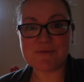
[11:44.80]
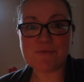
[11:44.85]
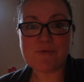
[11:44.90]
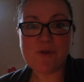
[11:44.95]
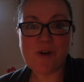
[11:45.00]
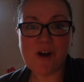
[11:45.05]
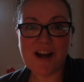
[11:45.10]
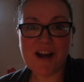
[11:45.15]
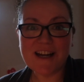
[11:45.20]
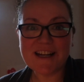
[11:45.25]
at
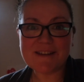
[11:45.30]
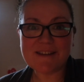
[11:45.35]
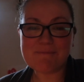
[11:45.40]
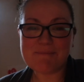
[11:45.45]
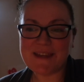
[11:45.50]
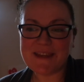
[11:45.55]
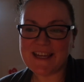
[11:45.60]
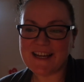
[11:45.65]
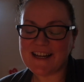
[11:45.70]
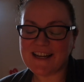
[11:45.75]
work,
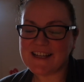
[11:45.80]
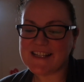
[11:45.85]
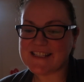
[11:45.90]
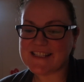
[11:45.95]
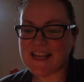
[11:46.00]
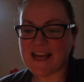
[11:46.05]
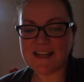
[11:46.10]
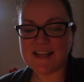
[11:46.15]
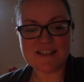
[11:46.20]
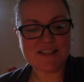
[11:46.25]
Mia
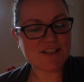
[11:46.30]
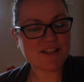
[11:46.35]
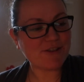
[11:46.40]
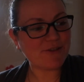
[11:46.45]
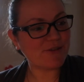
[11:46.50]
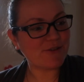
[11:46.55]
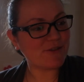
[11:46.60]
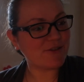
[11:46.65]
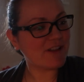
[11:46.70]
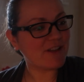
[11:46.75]
is at
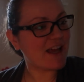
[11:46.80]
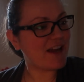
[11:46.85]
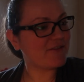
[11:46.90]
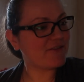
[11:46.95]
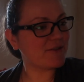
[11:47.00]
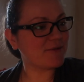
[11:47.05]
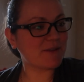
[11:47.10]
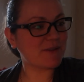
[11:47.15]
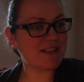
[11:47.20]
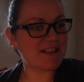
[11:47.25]
school,
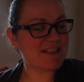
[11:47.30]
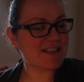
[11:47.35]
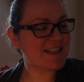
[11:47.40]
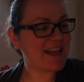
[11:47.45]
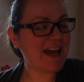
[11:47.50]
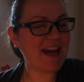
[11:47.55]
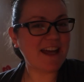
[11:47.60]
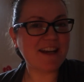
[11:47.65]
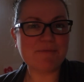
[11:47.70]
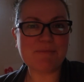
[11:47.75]
everyone is
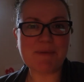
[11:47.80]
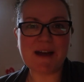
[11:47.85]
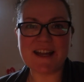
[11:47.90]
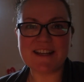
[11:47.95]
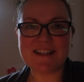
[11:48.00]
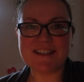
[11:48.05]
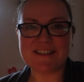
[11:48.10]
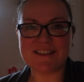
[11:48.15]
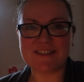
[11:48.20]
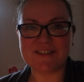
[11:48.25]
kind of
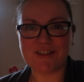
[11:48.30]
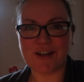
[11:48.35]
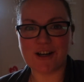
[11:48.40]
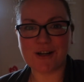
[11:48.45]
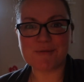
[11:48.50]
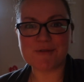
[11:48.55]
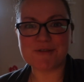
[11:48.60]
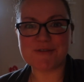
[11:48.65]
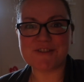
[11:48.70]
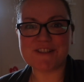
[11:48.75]
back to their
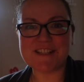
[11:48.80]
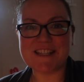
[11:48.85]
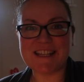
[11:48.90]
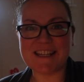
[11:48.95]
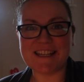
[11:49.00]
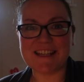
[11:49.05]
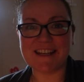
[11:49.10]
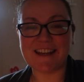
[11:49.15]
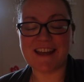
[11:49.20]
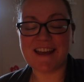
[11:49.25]
normal
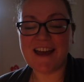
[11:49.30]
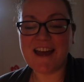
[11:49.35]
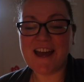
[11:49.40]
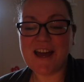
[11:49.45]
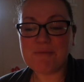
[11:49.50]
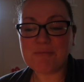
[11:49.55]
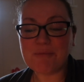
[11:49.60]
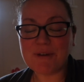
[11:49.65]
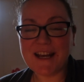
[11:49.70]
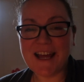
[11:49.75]
routine.
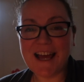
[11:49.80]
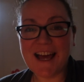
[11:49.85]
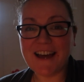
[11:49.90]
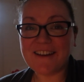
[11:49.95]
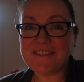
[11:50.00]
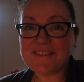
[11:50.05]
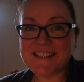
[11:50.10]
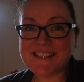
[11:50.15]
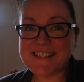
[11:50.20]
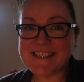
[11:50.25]
But I
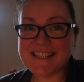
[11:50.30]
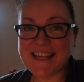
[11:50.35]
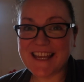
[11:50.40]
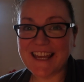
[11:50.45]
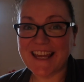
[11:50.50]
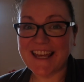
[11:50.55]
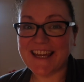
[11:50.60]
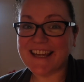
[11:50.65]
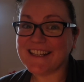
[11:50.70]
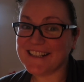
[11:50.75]
have to
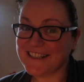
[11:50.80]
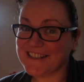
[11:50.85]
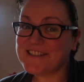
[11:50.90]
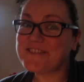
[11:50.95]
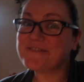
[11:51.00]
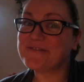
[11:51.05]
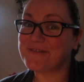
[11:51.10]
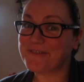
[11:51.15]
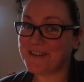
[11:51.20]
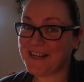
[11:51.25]
say, it
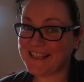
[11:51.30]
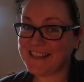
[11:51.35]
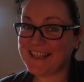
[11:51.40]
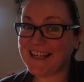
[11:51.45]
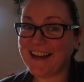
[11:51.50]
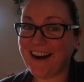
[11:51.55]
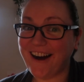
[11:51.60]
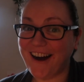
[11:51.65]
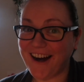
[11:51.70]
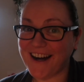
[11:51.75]
is
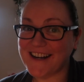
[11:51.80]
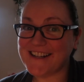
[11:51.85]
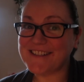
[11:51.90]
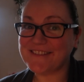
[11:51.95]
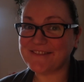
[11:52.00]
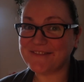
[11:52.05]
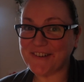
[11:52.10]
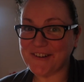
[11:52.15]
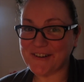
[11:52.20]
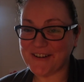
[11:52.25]
really hard
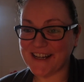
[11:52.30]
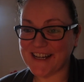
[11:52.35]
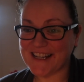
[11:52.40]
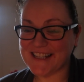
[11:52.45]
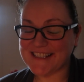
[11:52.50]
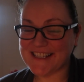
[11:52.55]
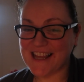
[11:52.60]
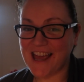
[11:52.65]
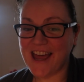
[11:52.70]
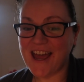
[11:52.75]
to
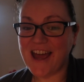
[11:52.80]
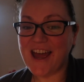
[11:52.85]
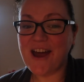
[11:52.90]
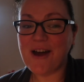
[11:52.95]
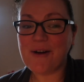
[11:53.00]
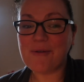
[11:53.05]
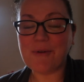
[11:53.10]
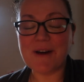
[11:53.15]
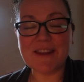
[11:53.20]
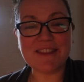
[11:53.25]
focus
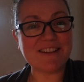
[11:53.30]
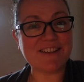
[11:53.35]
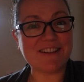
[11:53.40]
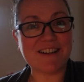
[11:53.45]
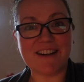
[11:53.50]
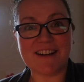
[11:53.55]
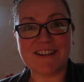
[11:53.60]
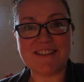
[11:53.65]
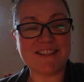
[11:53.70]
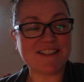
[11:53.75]
when
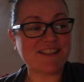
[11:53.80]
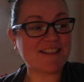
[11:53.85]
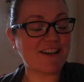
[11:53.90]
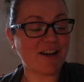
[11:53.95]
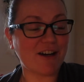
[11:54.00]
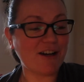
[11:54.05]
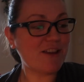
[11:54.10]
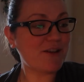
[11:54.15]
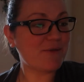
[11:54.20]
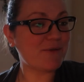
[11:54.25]
there are just
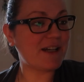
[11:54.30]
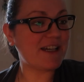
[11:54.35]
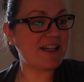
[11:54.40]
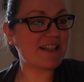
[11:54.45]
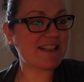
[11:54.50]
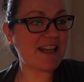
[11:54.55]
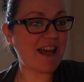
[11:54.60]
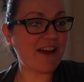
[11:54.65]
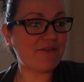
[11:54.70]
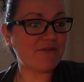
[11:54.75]

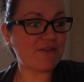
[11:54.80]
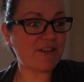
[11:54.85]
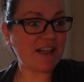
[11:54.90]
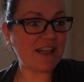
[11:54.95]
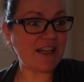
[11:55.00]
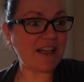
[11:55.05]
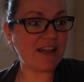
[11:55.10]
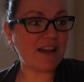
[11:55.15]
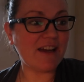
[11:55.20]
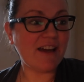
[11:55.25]
earthquakes
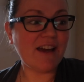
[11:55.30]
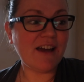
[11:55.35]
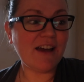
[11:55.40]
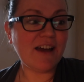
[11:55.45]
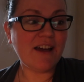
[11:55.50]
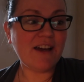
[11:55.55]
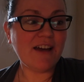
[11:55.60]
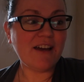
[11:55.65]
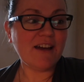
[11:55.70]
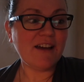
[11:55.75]
every
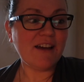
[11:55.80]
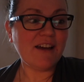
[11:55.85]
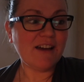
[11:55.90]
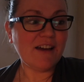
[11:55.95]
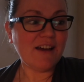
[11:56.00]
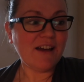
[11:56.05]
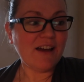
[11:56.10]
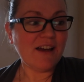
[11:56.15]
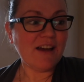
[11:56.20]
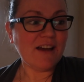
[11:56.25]

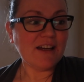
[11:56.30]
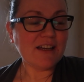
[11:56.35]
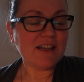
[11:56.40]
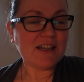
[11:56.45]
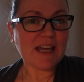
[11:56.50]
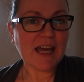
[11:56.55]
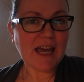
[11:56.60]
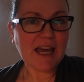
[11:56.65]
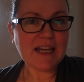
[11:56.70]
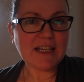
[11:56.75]

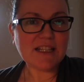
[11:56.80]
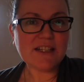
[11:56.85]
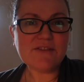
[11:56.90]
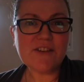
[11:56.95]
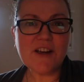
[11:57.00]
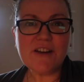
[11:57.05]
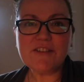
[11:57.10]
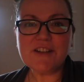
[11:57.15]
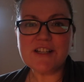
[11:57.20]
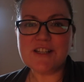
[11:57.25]

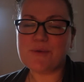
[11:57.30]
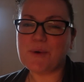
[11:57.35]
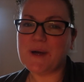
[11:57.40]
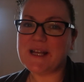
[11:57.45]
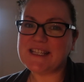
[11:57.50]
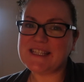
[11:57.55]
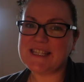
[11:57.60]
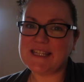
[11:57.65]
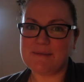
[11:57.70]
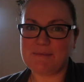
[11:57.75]

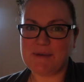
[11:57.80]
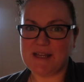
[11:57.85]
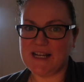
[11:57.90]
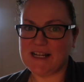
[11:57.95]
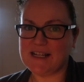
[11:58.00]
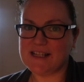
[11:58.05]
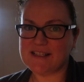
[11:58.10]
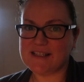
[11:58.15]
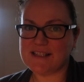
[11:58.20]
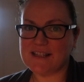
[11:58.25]
20
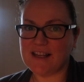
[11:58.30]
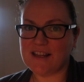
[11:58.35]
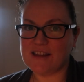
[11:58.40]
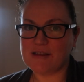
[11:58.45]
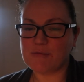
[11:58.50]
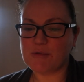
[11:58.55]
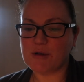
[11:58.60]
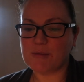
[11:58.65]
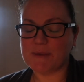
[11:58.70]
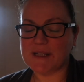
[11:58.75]
minutes at
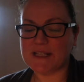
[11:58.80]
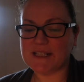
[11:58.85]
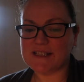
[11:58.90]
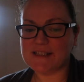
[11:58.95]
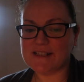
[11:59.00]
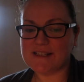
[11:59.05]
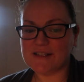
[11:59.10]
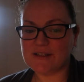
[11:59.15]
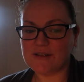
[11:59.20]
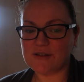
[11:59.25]
the
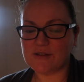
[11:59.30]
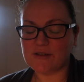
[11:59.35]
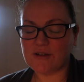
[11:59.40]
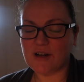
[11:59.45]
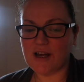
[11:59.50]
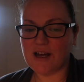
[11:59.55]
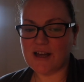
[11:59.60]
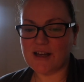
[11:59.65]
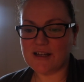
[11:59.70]
moment. So